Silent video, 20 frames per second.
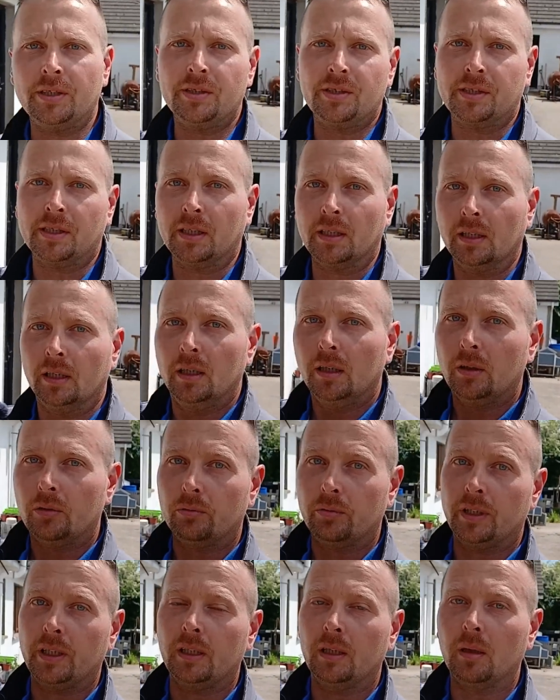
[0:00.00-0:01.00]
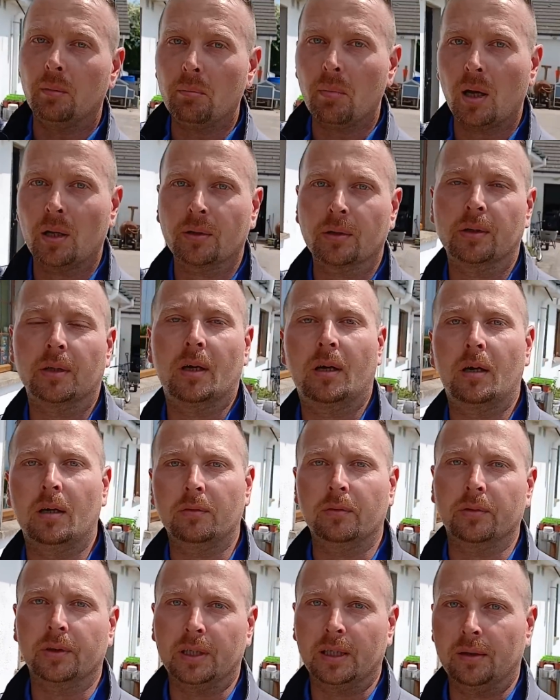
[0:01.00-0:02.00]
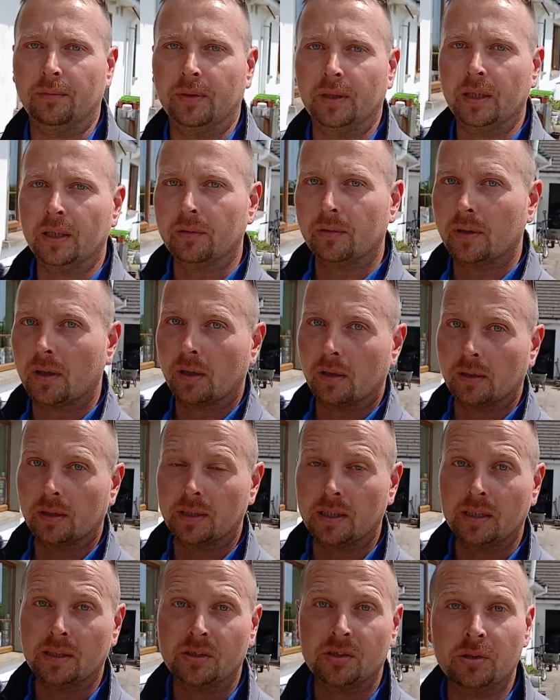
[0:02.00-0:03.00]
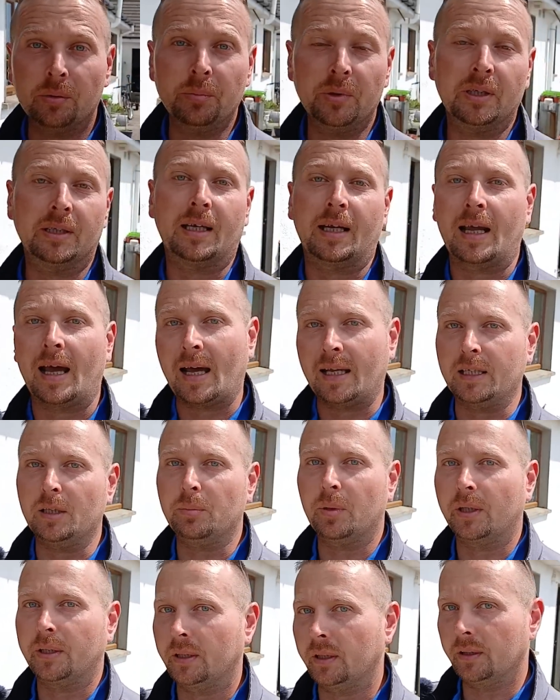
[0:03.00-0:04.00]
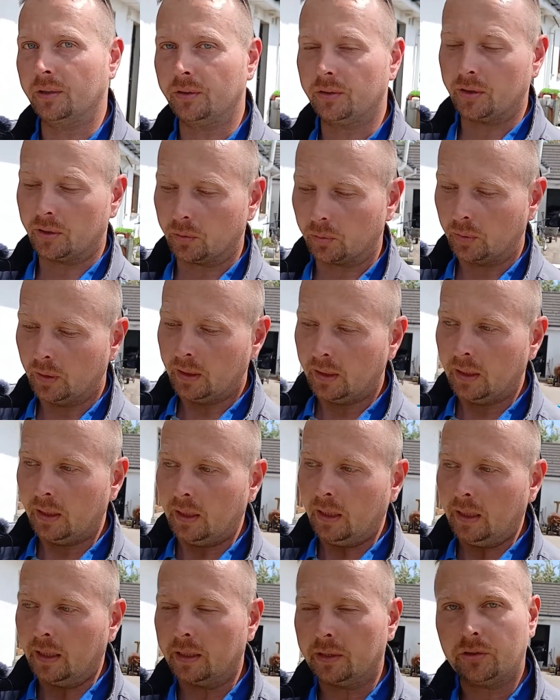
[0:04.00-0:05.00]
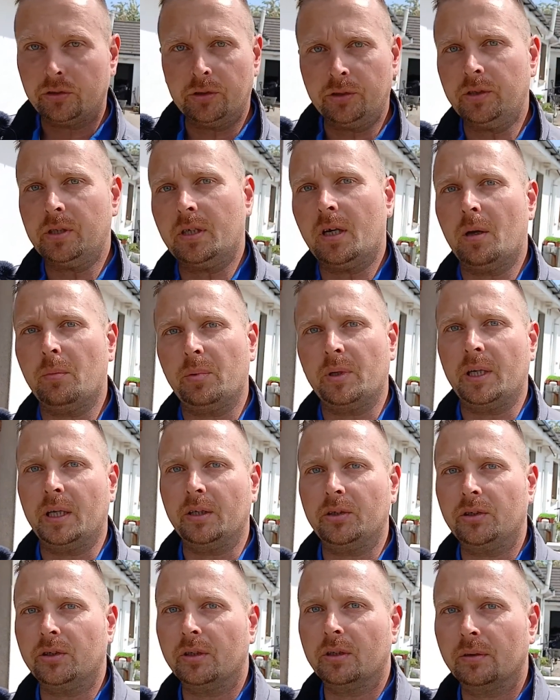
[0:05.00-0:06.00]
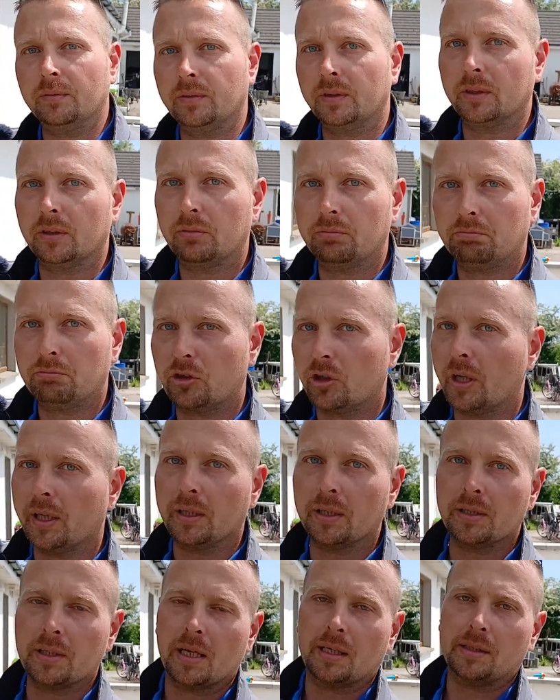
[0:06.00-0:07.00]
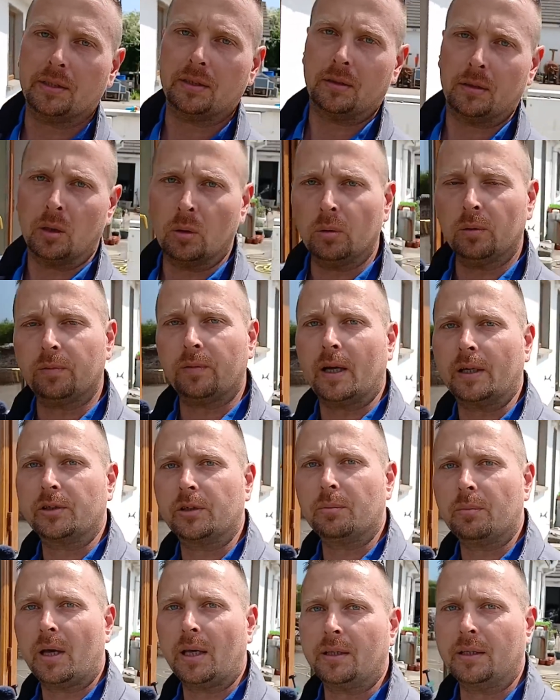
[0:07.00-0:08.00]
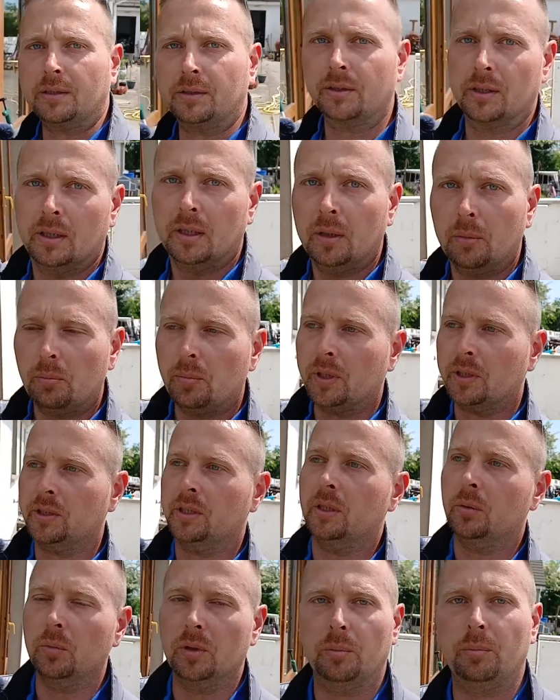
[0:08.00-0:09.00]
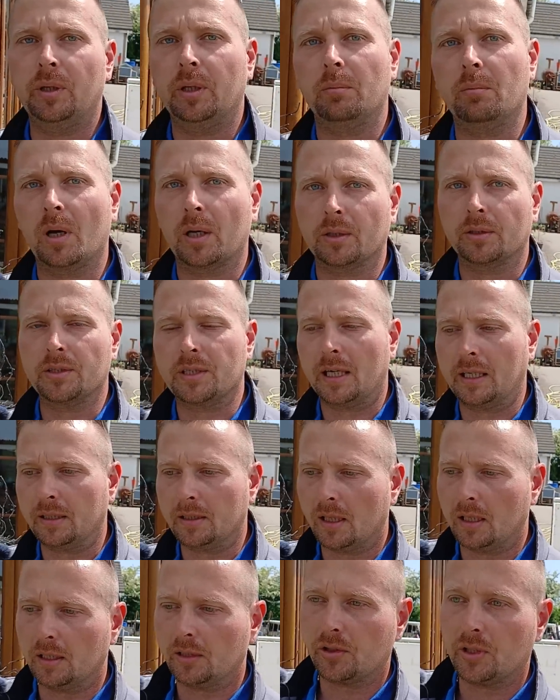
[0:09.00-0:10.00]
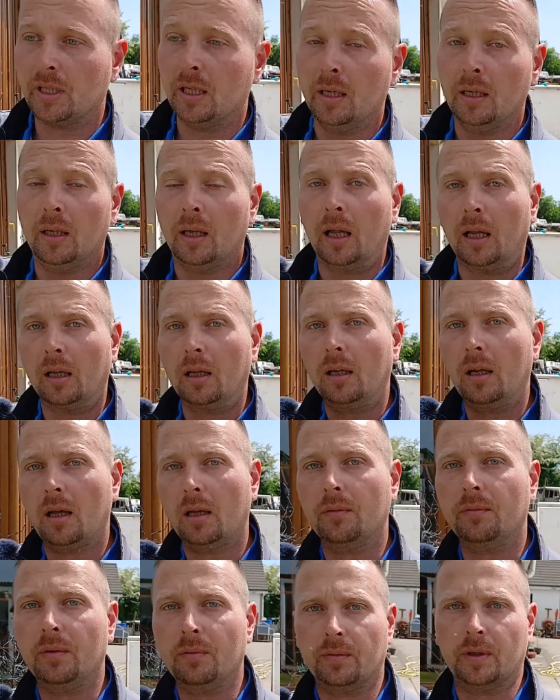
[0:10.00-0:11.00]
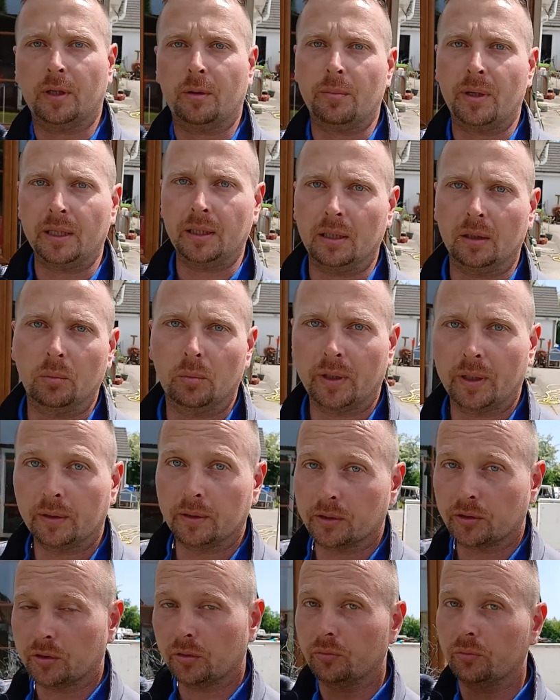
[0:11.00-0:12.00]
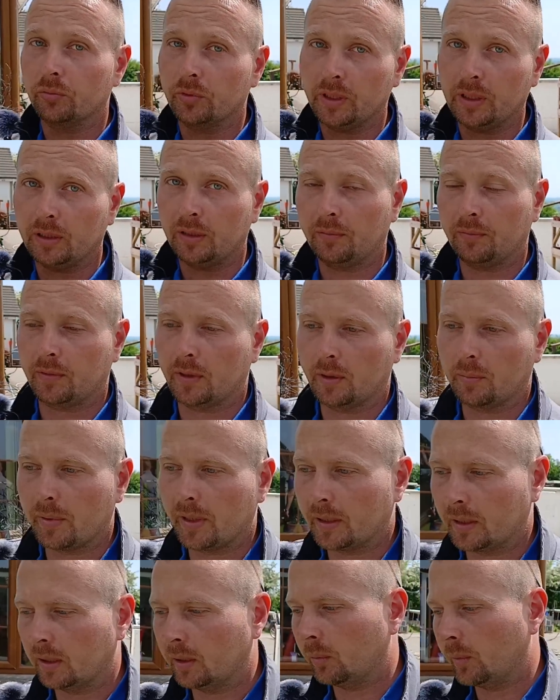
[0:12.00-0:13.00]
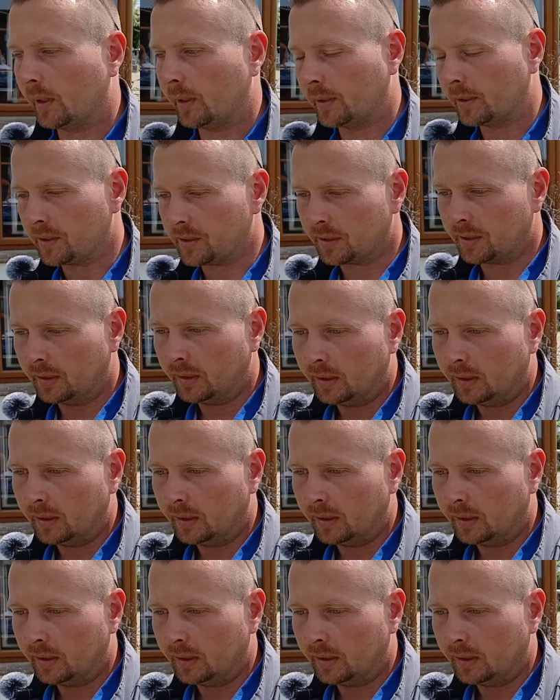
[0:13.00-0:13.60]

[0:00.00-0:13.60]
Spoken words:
see, real modern off-grid living here in Ireland is something that anybody can do. It's just a combination of the tried and tested old-fashioned methods mixed in with a bit of modern technology and a lot of environmental awareness, real environmental awareness.